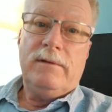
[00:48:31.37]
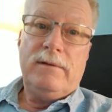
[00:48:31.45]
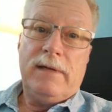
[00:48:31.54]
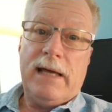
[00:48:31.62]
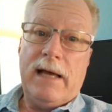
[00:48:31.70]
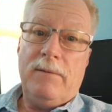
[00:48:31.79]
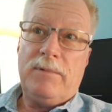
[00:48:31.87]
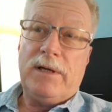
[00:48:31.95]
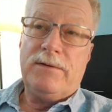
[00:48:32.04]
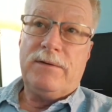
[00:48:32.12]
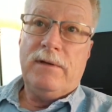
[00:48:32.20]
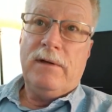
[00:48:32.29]
Yeah,
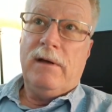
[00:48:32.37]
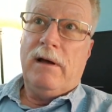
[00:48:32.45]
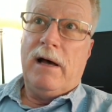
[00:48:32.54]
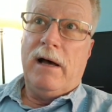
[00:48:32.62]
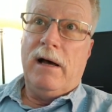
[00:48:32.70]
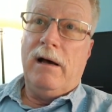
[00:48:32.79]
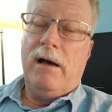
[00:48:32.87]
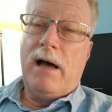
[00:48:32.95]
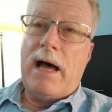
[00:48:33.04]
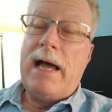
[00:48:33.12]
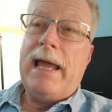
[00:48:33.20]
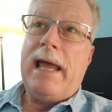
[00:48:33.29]
because
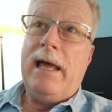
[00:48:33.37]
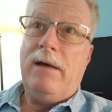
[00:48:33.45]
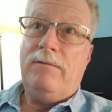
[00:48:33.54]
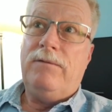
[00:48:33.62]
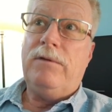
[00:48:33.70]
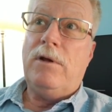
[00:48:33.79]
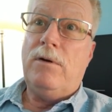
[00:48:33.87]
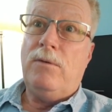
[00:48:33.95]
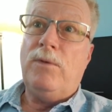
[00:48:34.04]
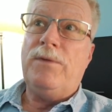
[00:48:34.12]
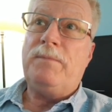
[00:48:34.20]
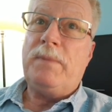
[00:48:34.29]
I have
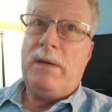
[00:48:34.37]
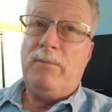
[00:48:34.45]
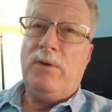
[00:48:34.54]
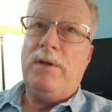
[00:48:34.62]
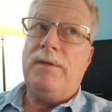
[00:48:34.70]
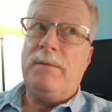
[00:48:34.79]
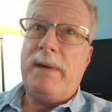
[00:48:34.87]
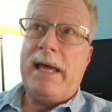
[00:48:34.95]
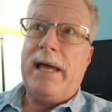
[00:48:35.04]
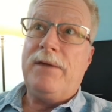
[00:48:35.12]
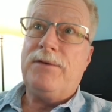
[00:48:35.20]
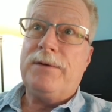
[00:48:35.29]
flown with people in the
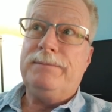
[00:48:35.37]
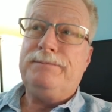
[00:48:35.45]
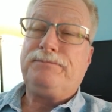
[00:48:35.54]
past